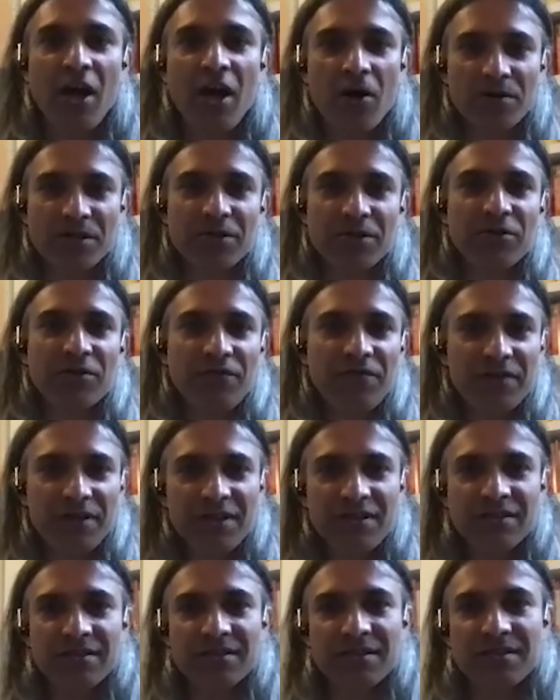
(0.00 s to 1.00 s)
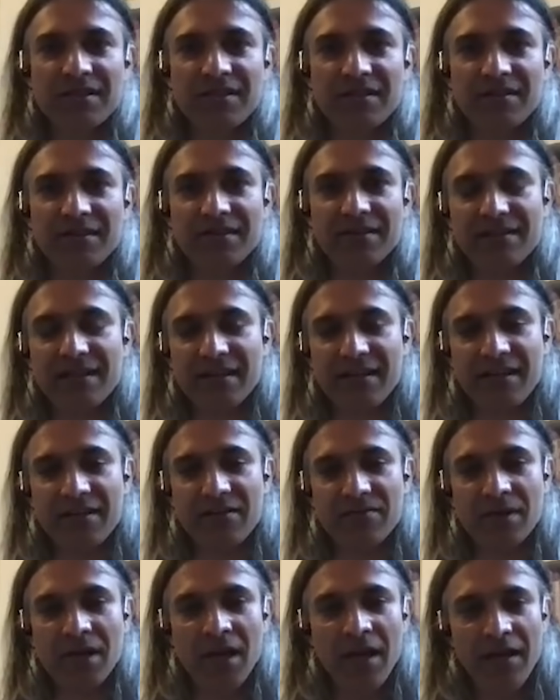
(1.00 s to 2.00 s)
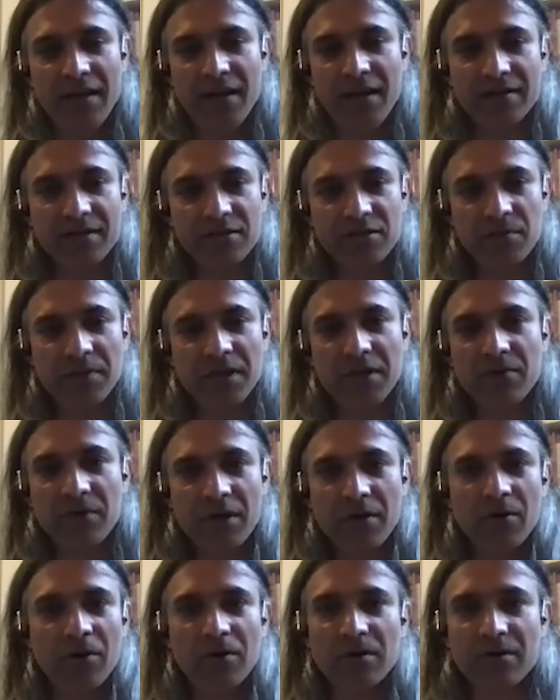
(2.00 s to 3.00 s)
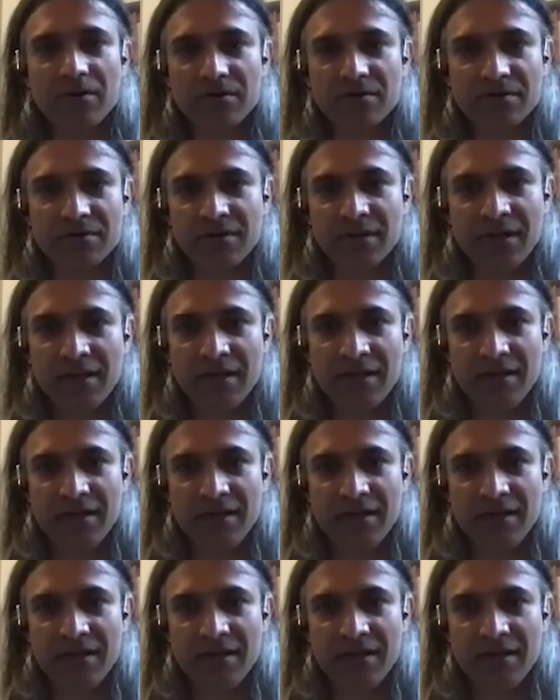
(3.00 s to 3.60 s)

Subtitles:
How is he going to finish this series? Like he had such a big record on